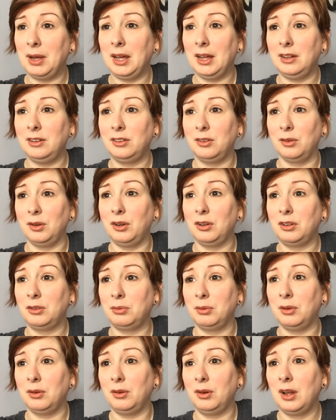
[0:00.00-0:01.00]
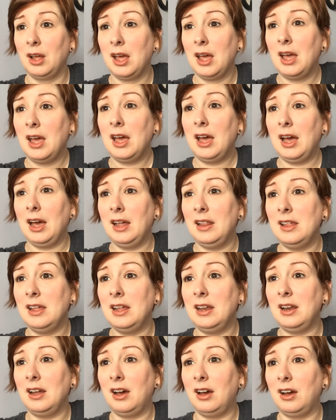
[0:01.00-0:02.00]
My head's going to explode. And
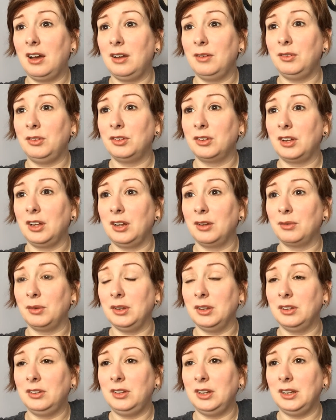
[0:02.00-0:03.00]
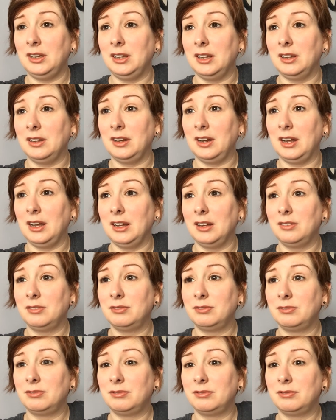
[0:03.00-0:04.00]
then I was looking at real estate the other day